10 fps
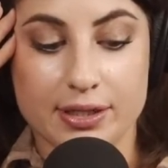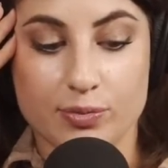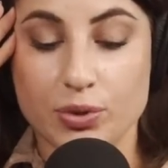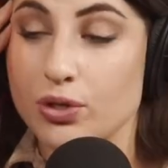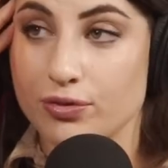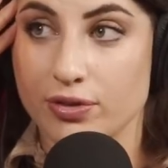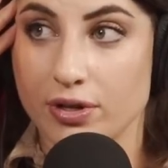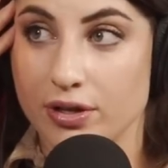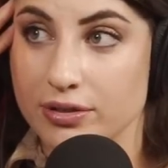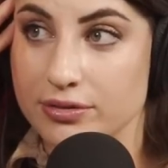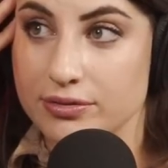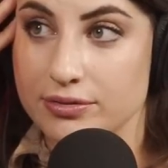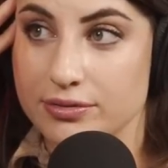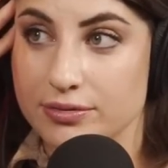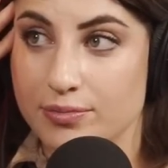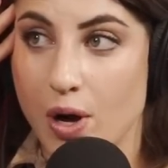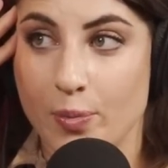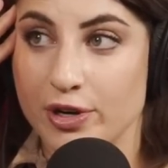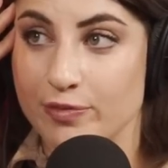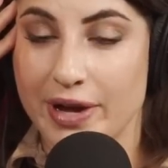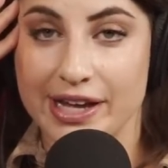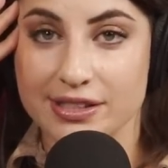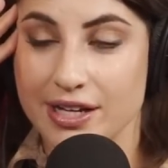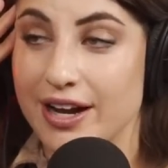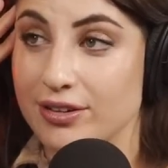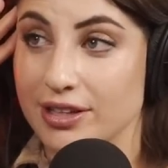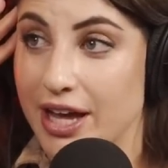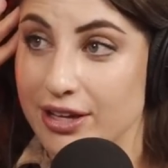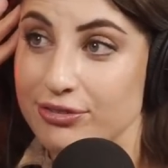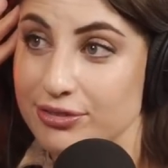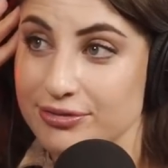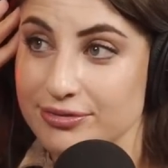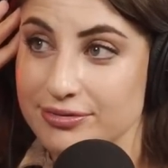beautiful moment of my entire life.